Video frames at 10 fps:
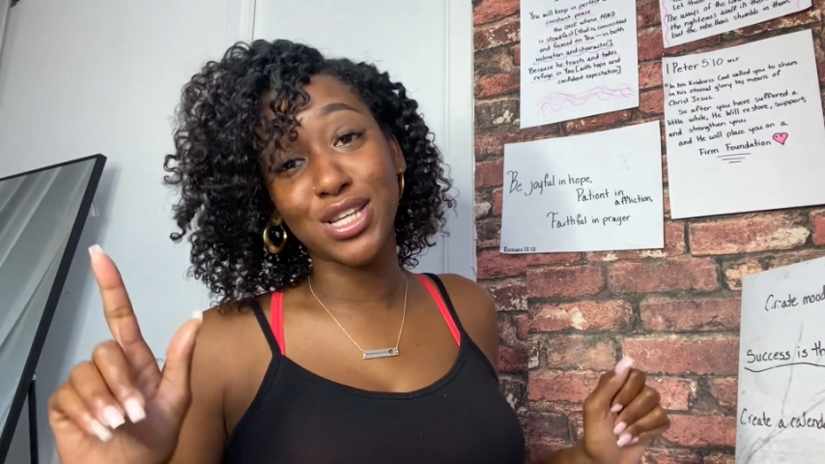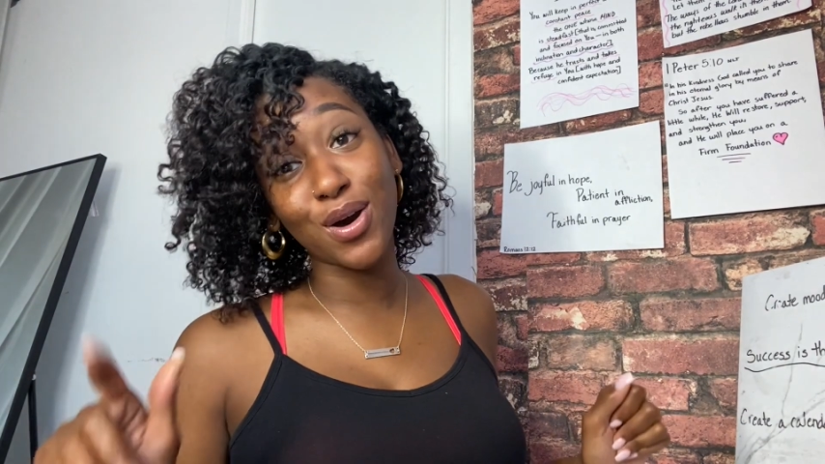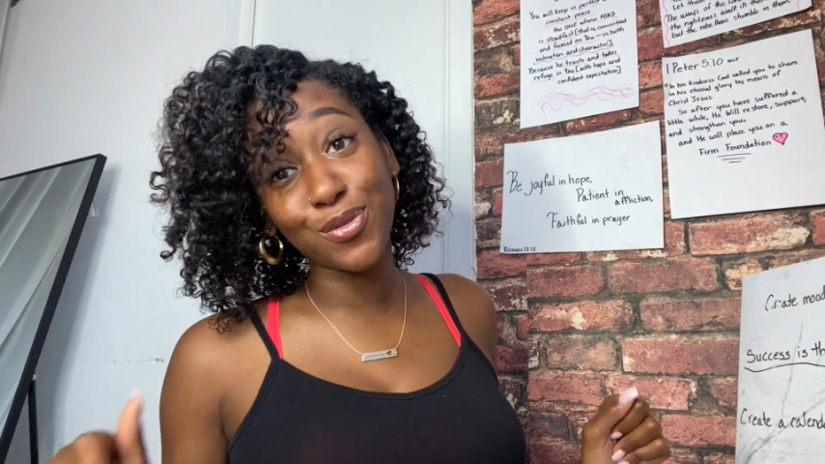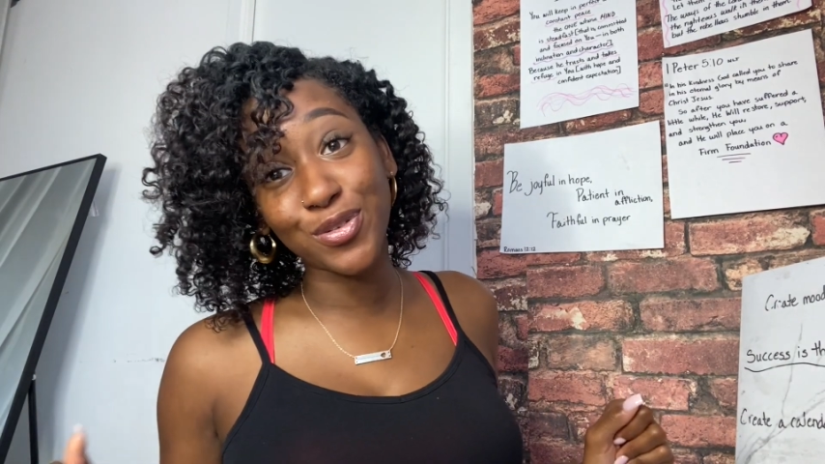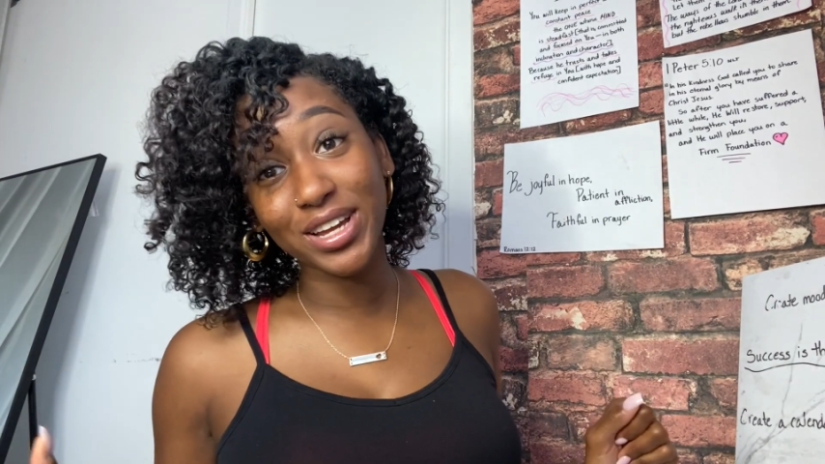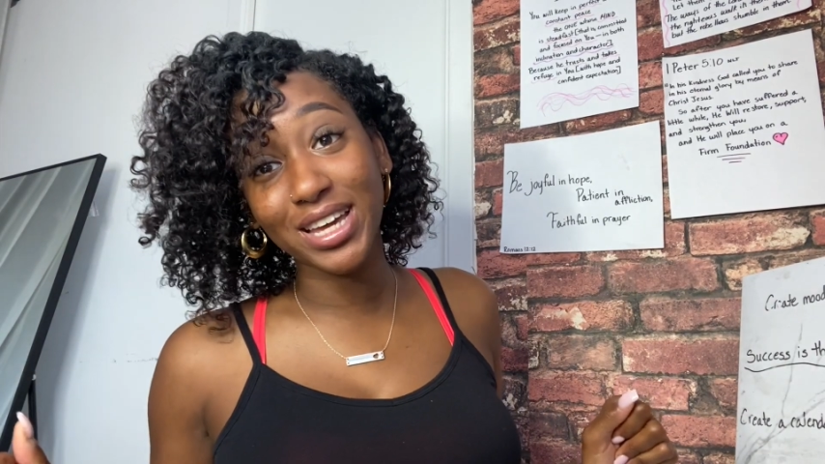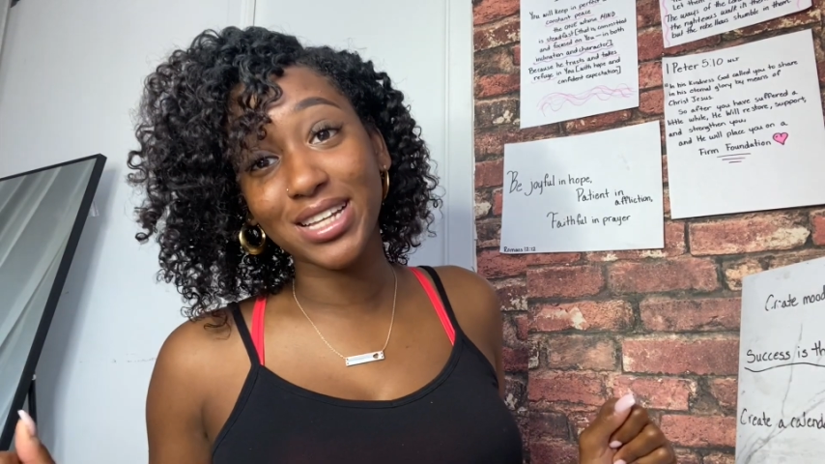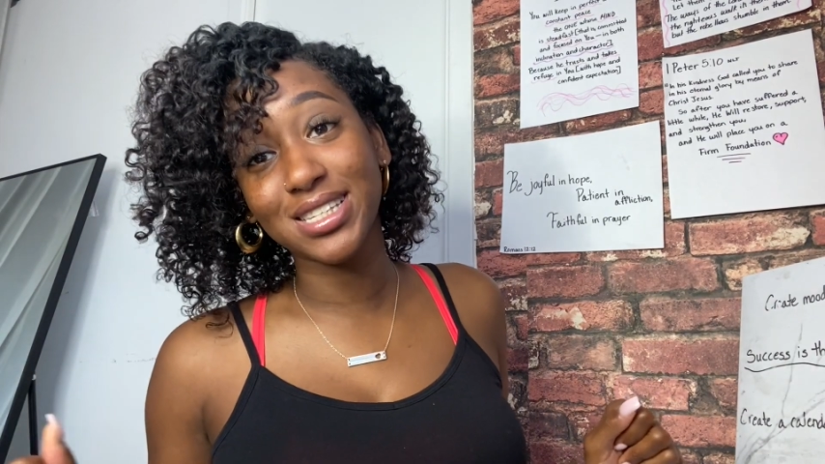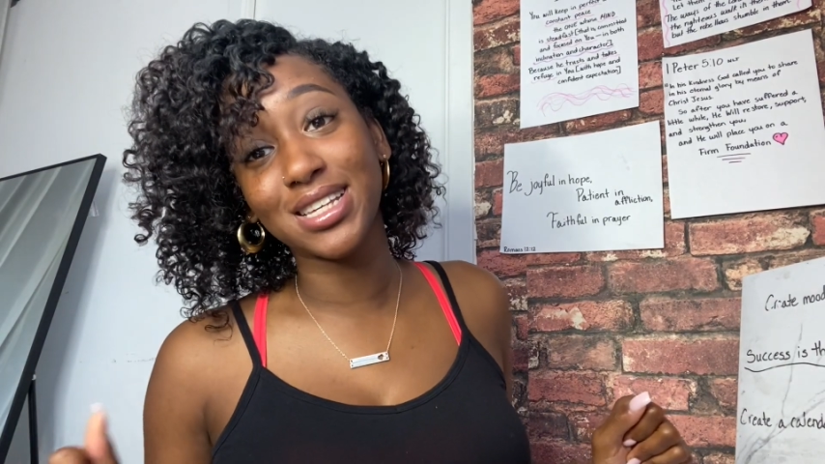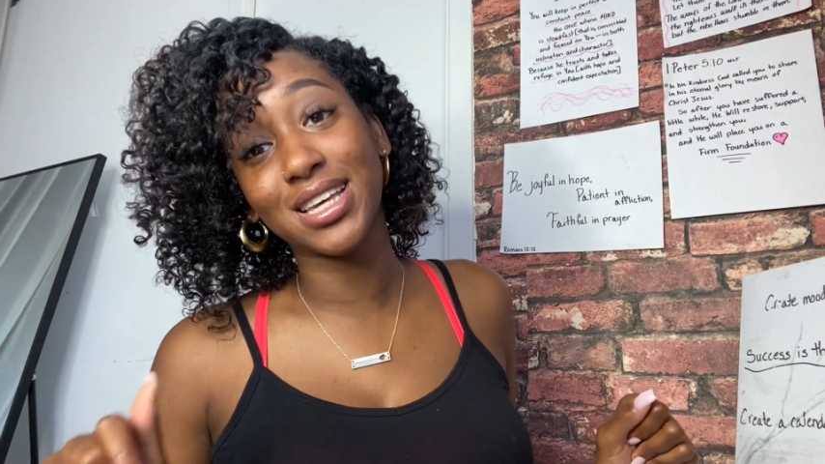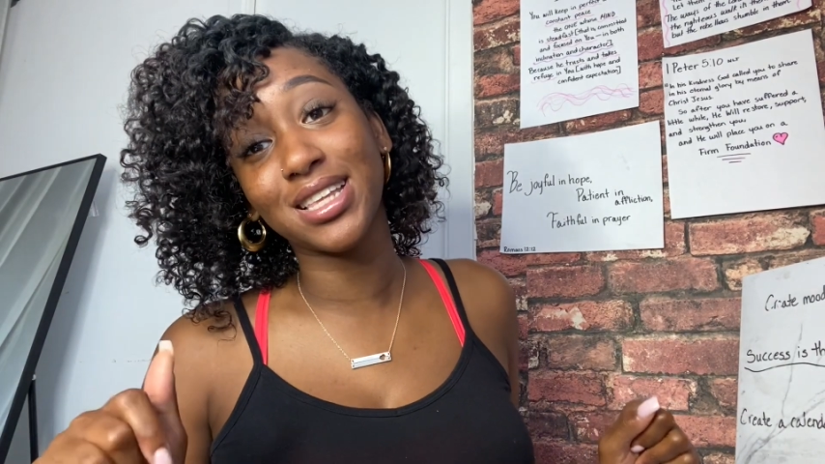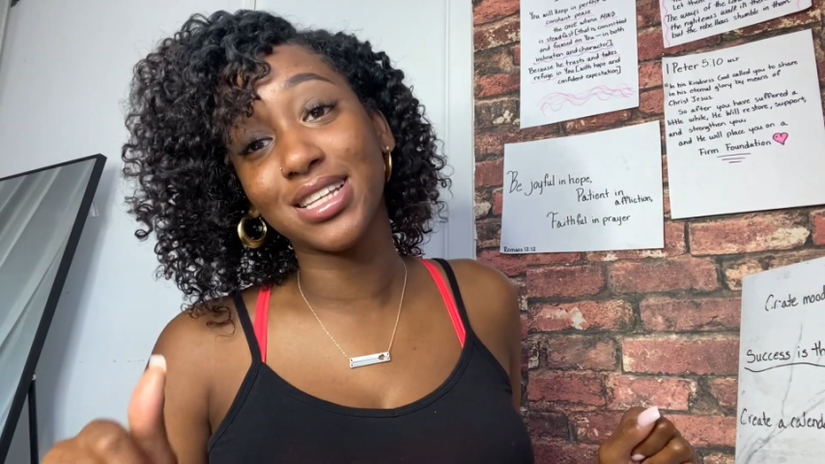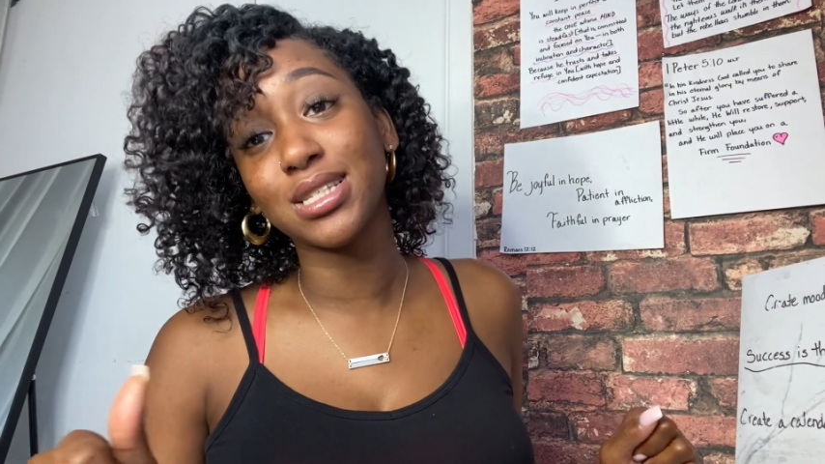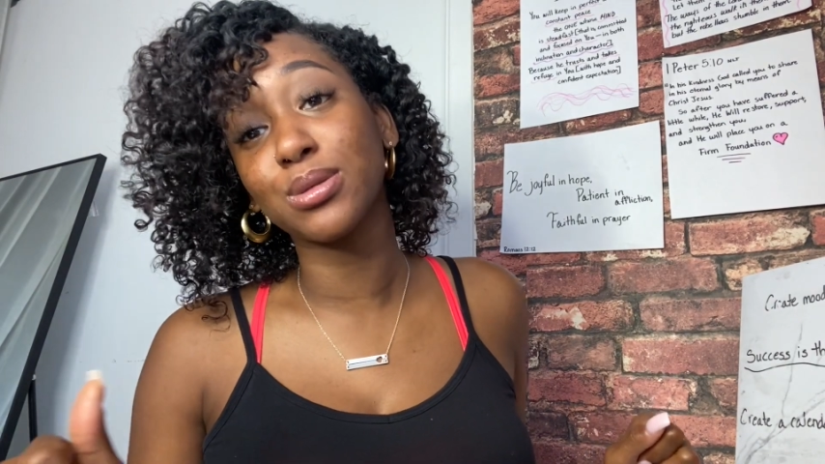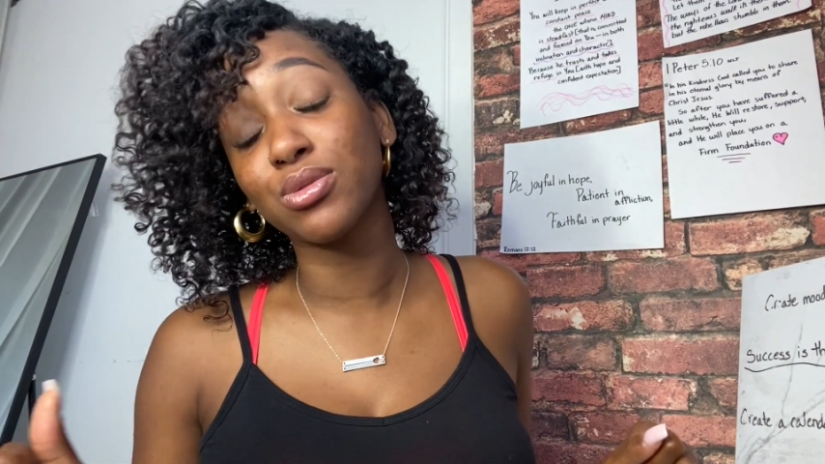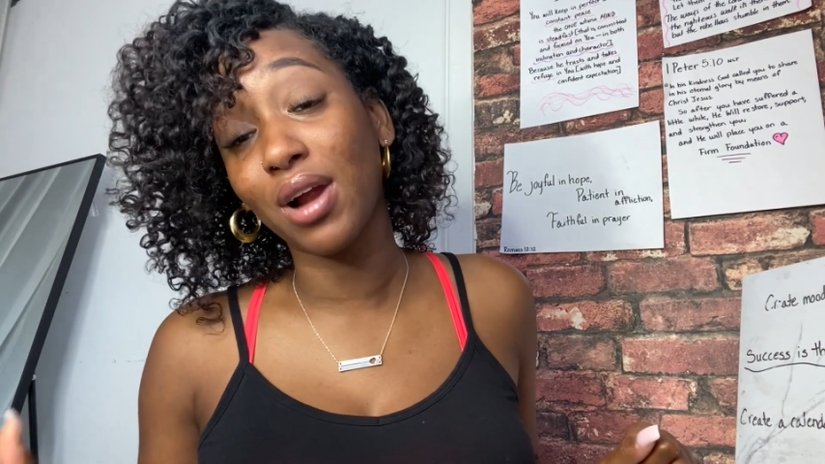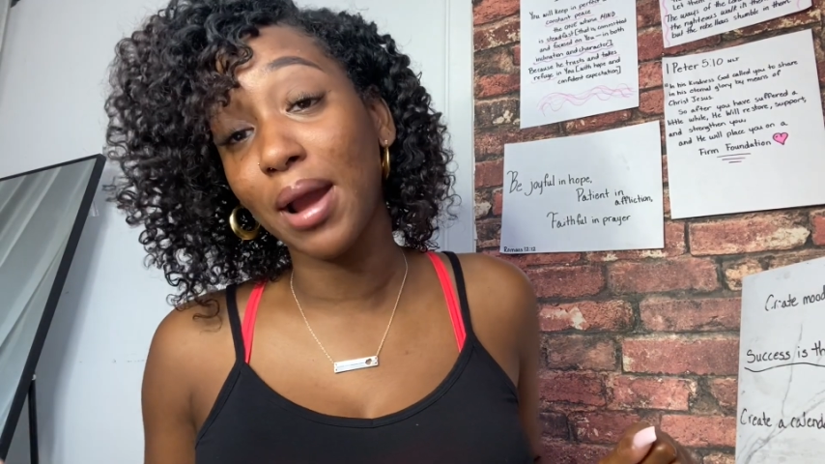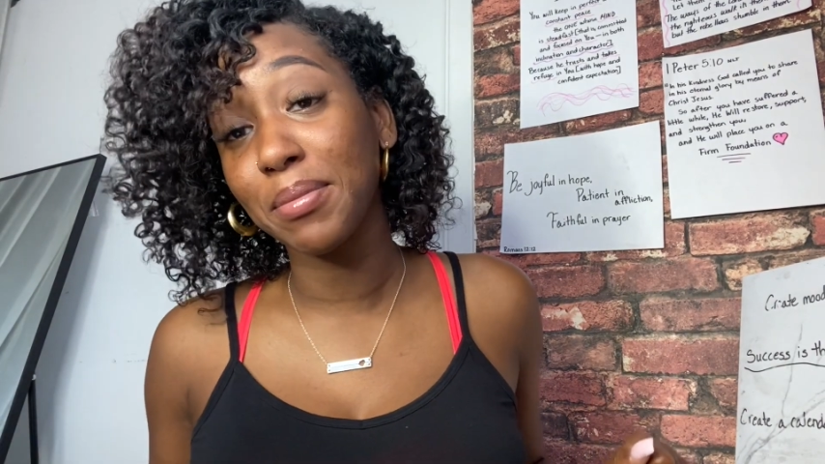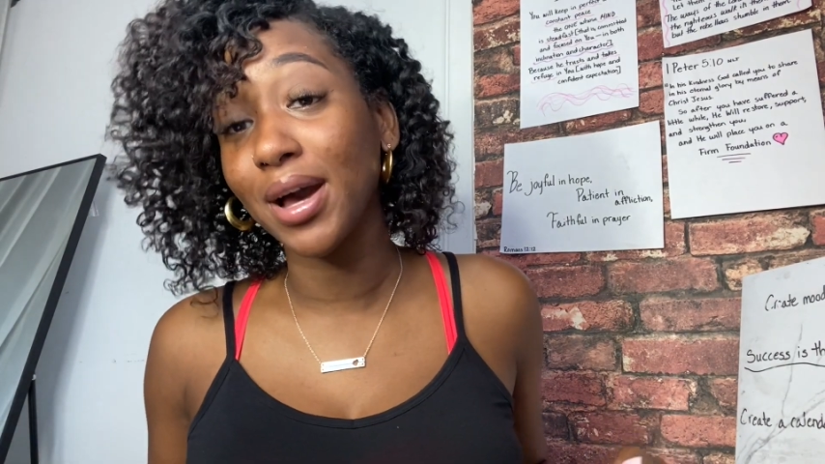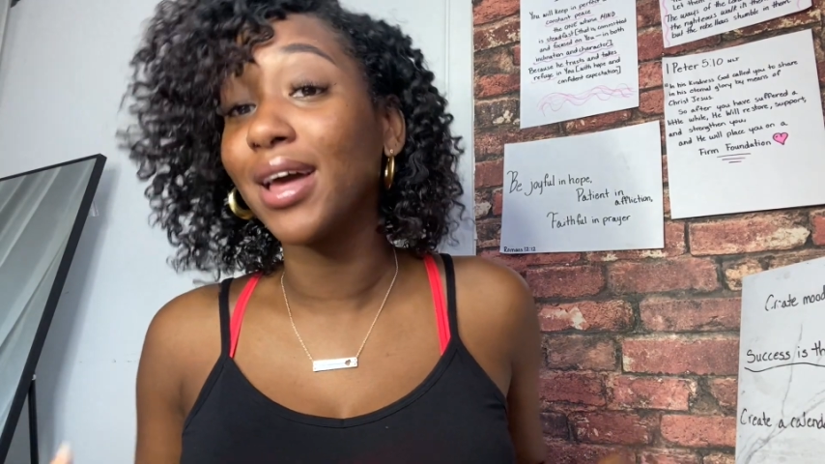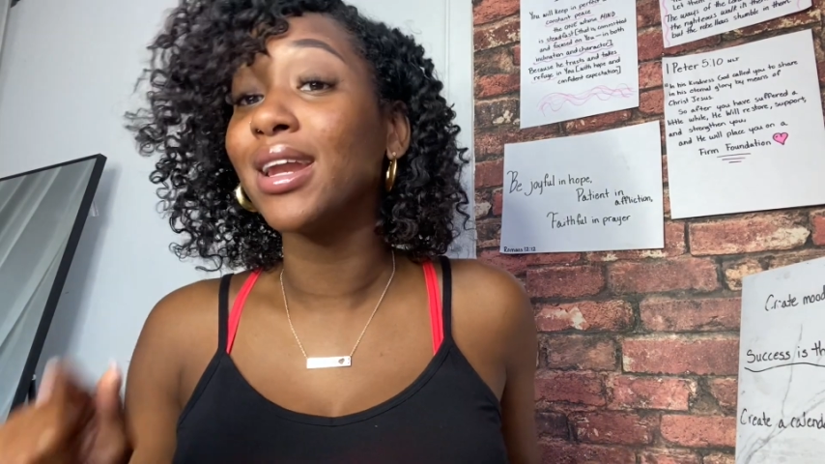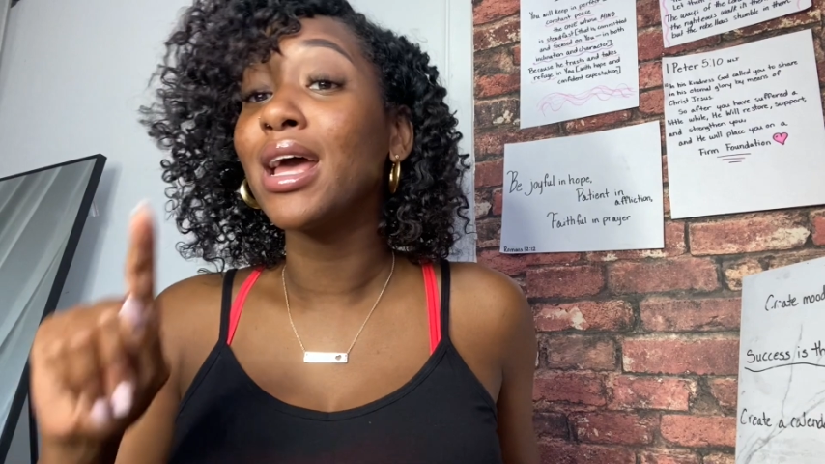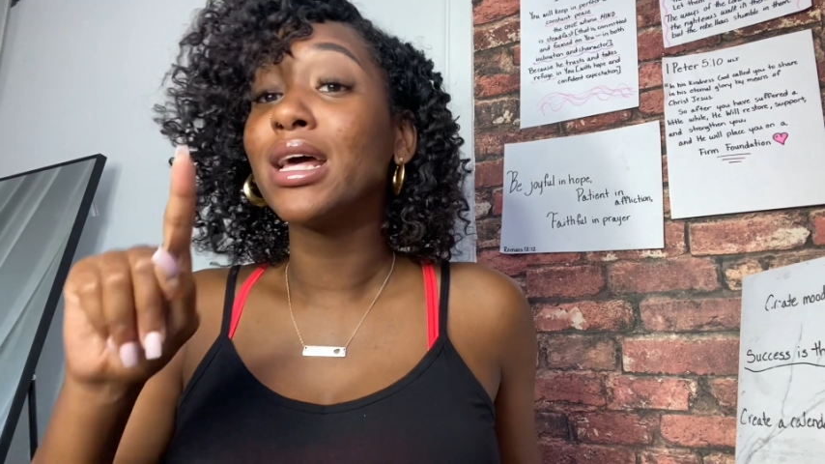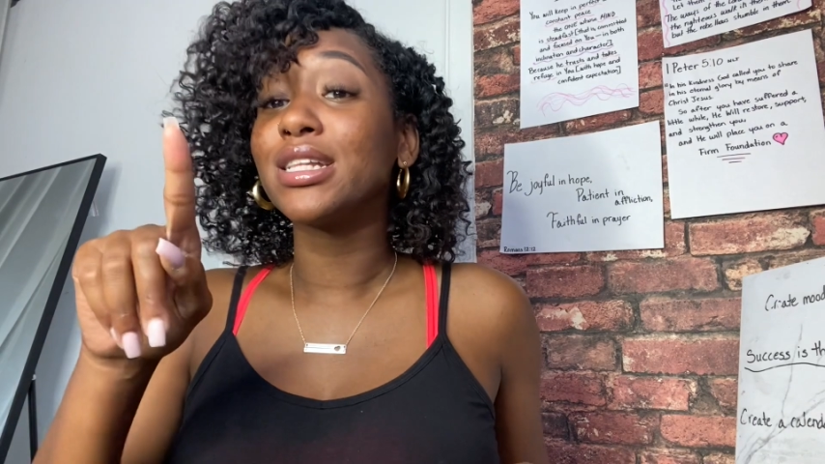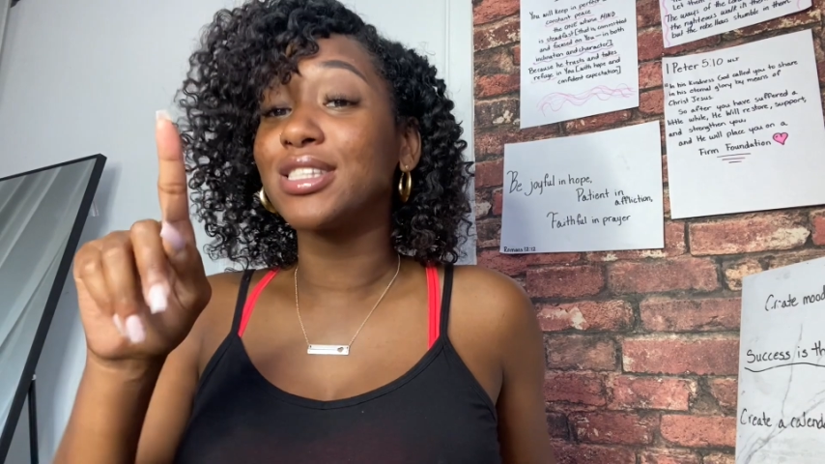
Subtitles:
Don't forget to hit the subscribe button.